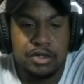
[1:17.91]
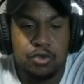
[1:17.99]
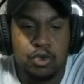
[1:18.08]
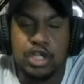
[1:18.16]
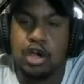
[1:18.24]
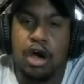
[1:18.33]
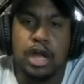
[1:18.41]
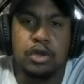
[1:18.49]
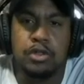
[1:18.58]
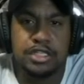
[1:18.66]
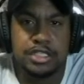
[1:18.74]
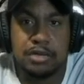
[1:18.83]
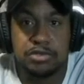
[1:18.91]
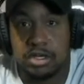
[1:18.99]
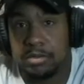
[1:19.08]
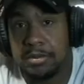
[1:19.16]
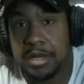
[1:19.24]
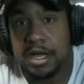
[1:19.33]
we all knew this team was
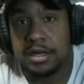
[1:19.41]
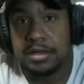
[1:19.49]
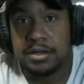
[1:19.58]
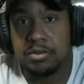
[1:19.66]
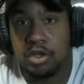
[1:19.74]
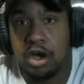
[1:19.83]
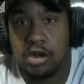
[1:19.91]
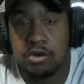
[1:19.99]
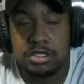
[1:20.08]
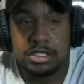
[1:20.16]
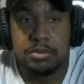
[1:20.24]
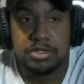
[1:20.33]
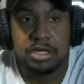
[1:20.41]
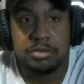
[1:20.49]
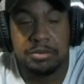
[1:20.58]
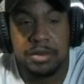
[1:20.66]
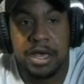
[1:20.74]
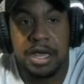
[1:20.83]
going to be bad. We all knew this team was going
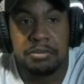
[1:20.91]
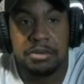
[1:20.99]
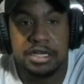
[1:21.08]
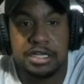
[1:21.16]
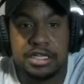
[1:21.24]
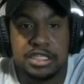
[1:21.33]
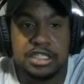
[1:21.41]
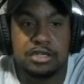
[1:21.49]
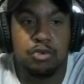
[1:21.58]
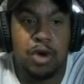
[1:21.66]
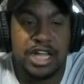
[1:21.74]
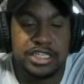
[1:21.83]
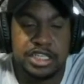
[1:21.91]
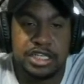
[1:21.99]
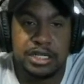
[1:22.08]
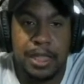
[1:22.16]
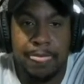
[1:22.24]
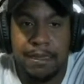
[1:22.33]
to be bad. But to watch
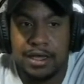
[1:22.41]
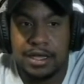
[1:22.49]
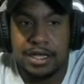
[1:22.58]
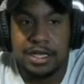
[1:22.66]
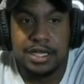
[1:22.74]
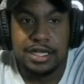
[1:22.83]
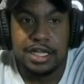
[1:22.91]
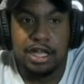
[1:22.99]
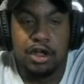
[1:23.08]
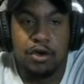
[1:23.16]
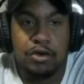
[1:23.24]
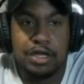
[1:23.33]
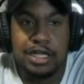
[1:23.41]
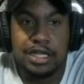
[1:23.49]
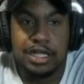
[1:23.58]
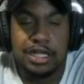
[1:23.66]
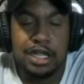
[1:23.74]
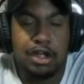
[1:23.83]
it, you know, it,
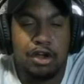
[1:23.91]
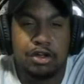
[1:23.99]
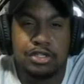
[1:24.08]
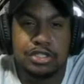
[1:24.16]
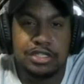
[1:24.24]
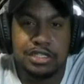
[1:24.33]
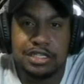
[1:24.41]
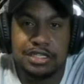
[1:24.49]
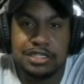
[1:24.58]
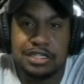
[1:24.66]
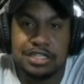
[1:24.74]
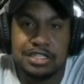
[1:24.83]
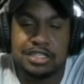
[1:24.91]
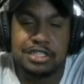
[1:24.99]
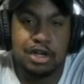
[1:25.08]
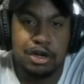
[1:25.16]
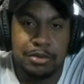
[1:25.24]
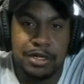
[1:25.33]
it, it hurts. It's
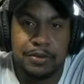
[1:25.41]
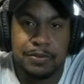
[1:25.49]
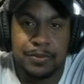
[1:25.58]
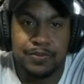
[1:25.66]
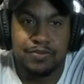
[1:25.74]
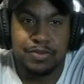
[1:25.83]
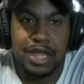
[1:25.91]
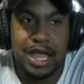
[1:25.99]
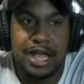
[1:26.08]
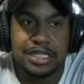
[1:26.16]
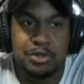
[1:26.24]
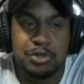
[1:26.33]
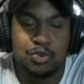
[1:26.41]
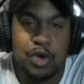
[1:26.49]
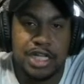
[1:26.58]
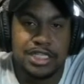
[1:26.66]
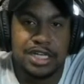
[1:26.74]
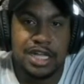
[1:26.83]
disturbing. I actually was
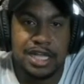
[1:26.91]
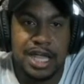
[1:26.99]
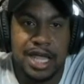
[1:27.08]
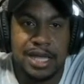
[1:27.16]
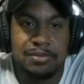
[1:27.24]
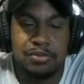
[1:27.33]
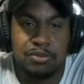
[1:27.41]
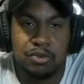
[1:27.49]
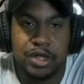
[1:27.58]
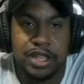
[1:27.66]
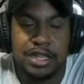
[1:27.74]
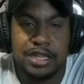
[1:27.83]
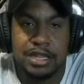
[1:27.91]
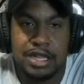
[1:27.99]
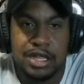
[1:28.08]
watching that game when